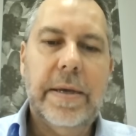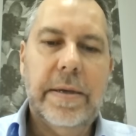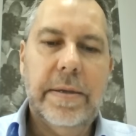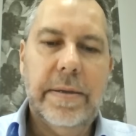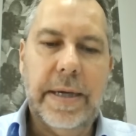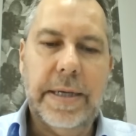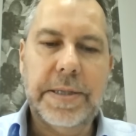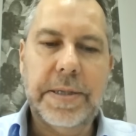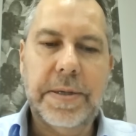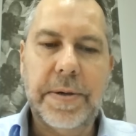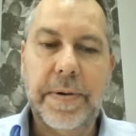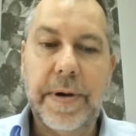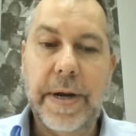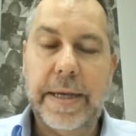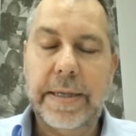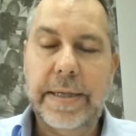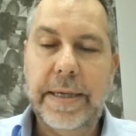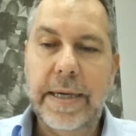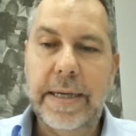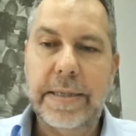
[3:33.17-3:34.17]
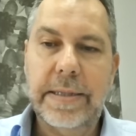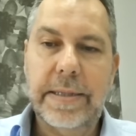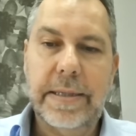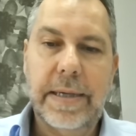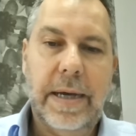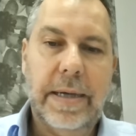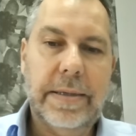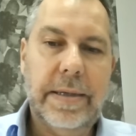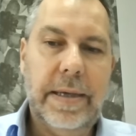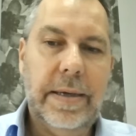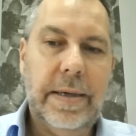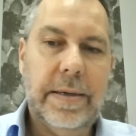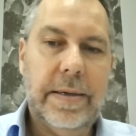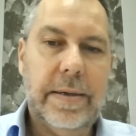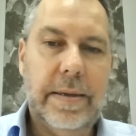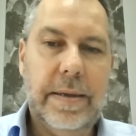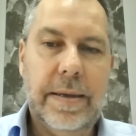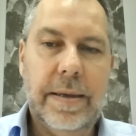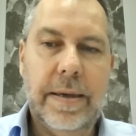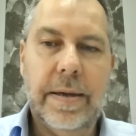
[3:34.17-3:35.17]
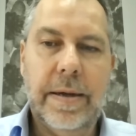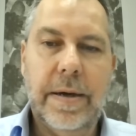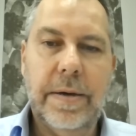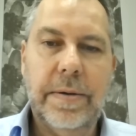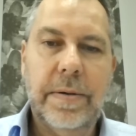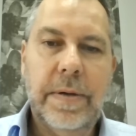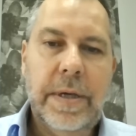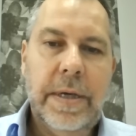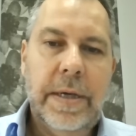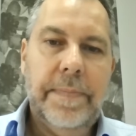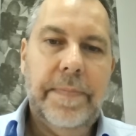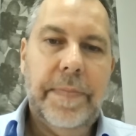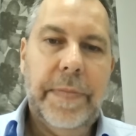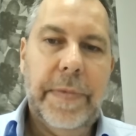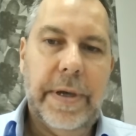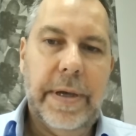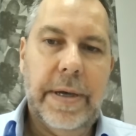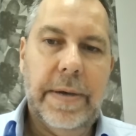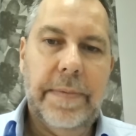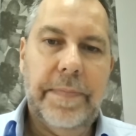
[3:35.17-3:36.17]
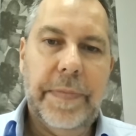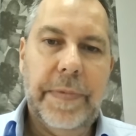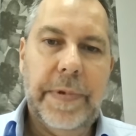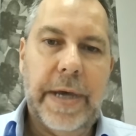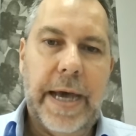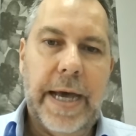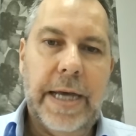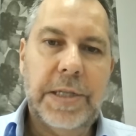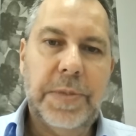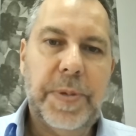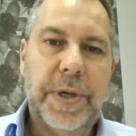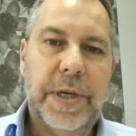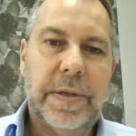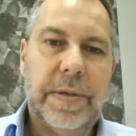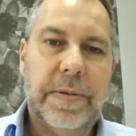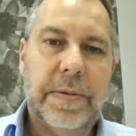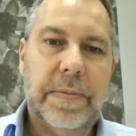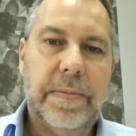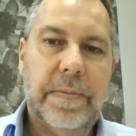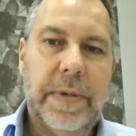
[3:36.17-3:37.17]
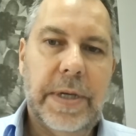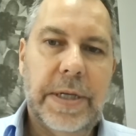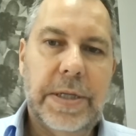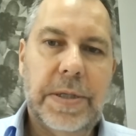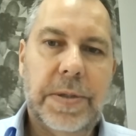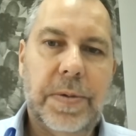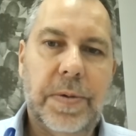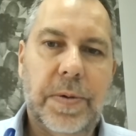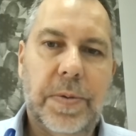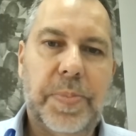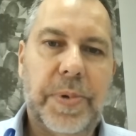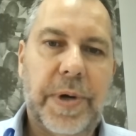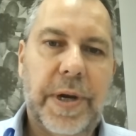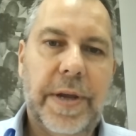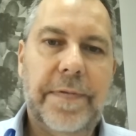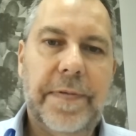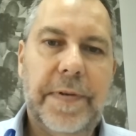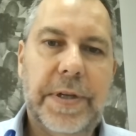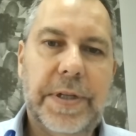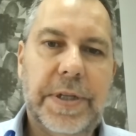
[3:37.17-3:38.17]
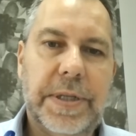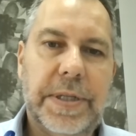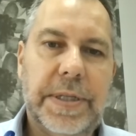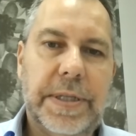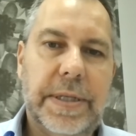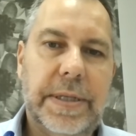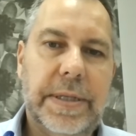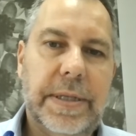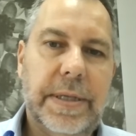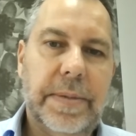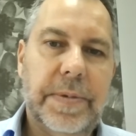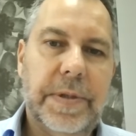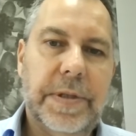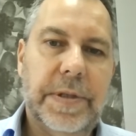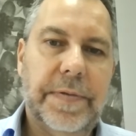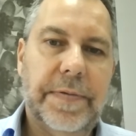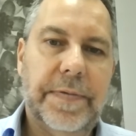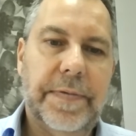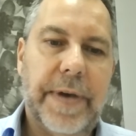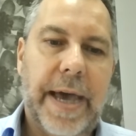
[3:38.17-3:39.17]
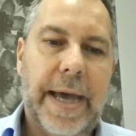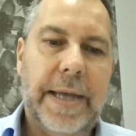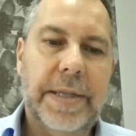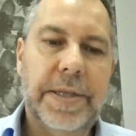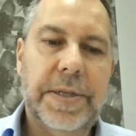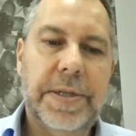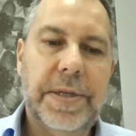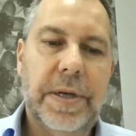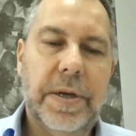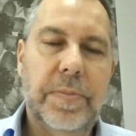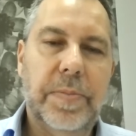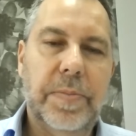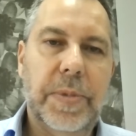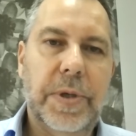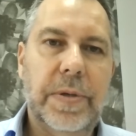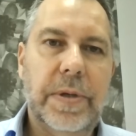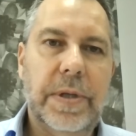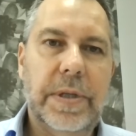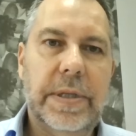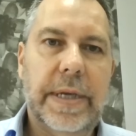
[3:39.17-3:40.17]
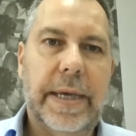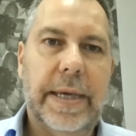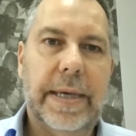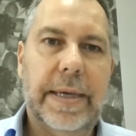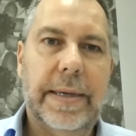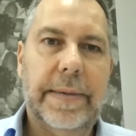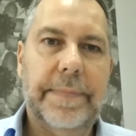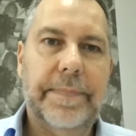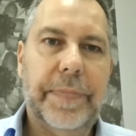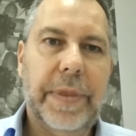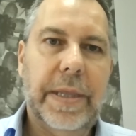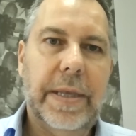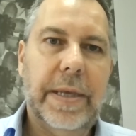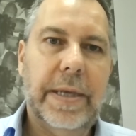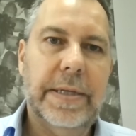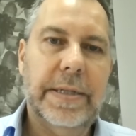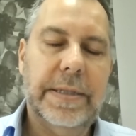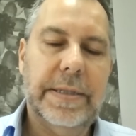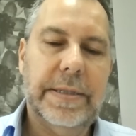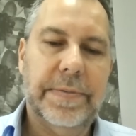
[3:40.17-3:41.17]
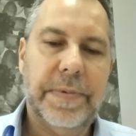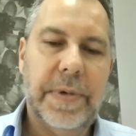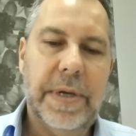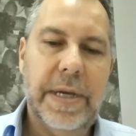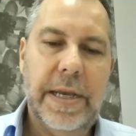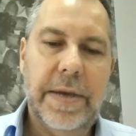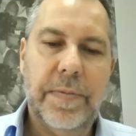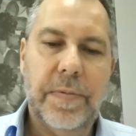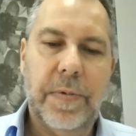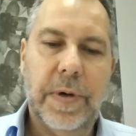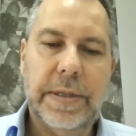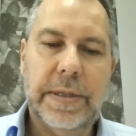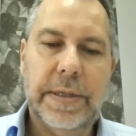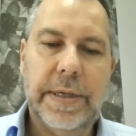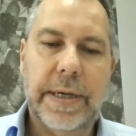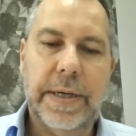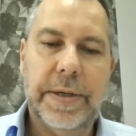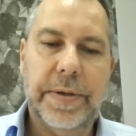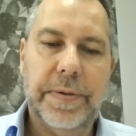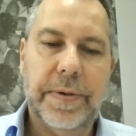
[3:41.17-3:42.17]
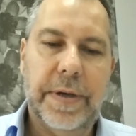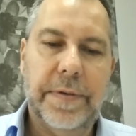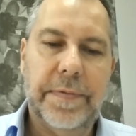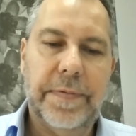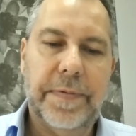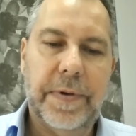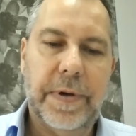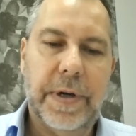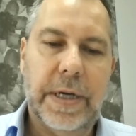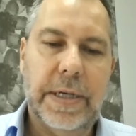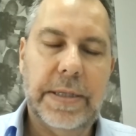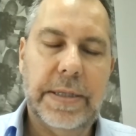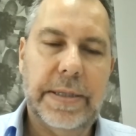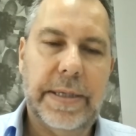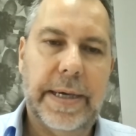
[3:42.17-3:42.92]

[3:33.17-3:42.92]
That's correct. Yes. I think, you know, the aspect, let's talk briefly just in terms of ANSTO and Minutech is really what they are doing for us.